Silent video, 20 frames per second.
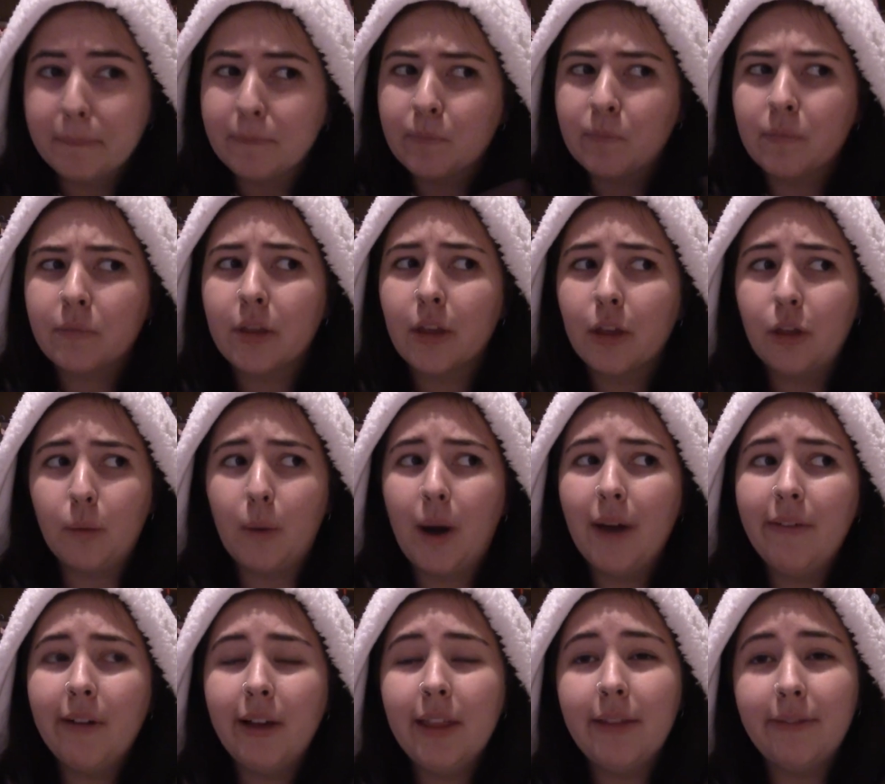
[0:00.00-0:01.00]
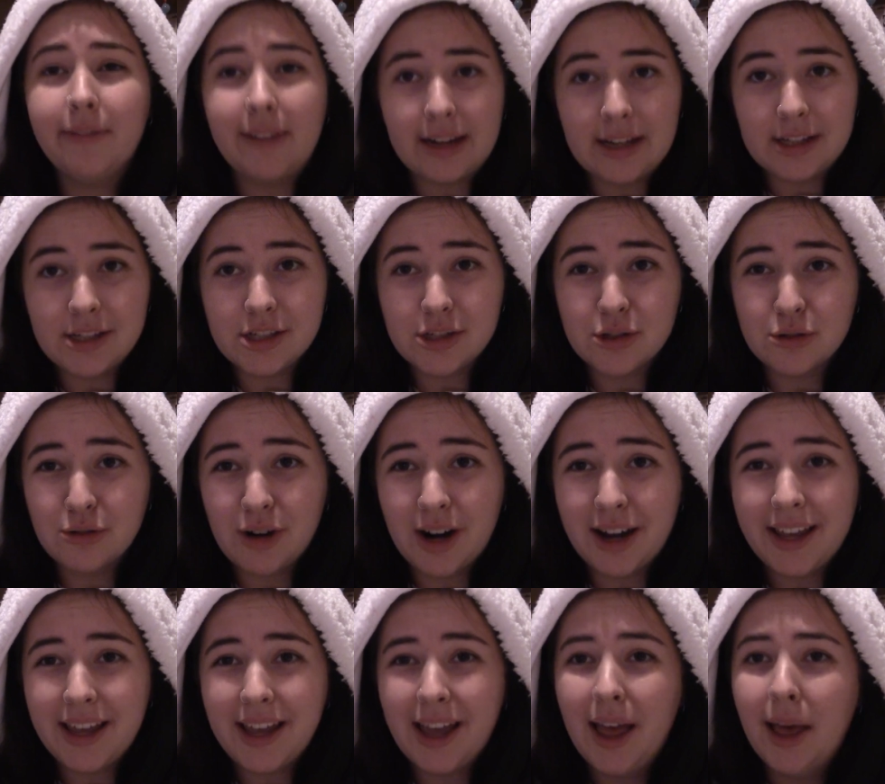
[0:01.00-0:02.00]
The Wi-Fi in the village is
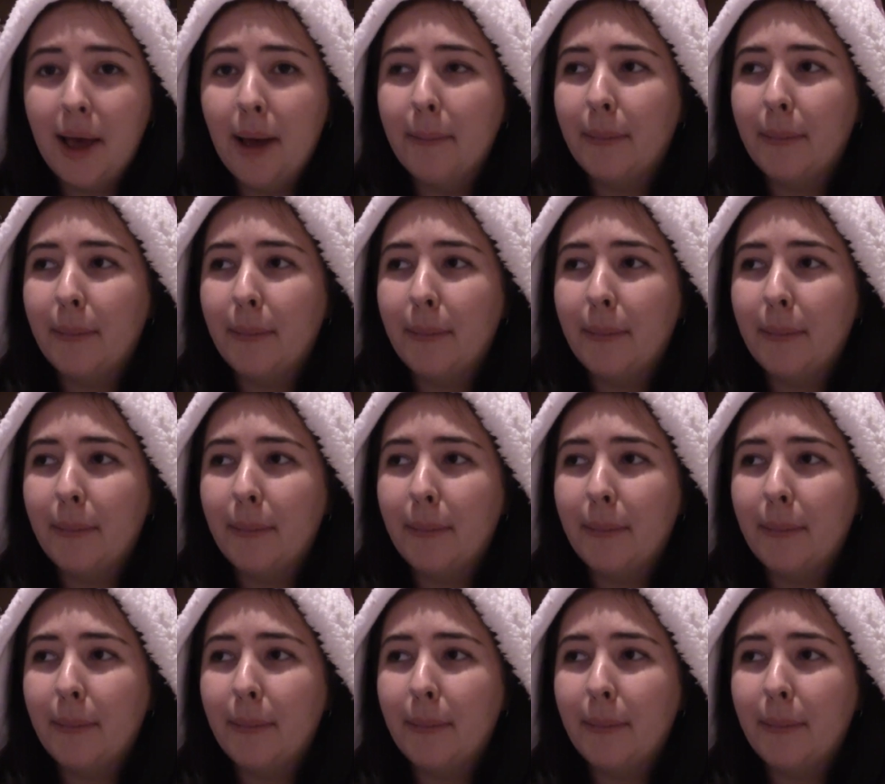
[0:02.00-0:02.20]
alright,